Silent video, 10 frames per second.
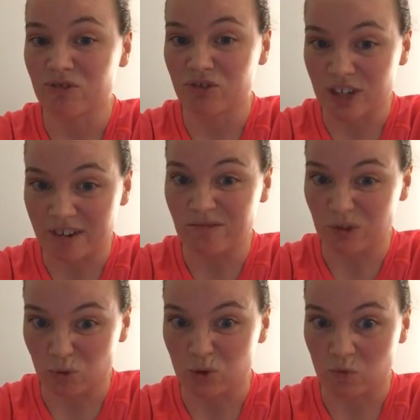generally
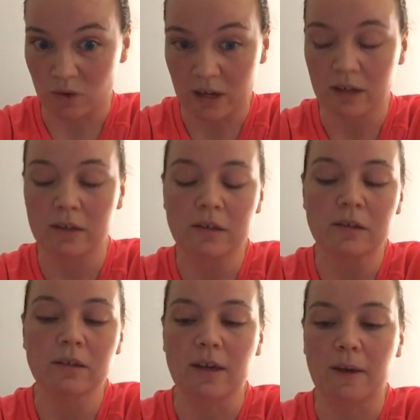goes away.
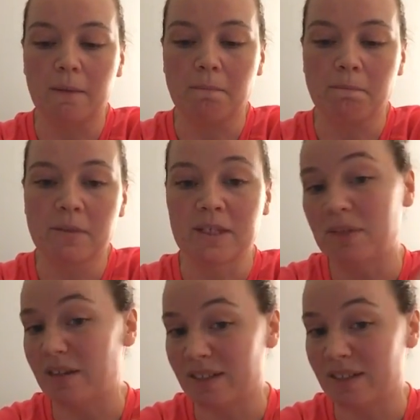Sometimes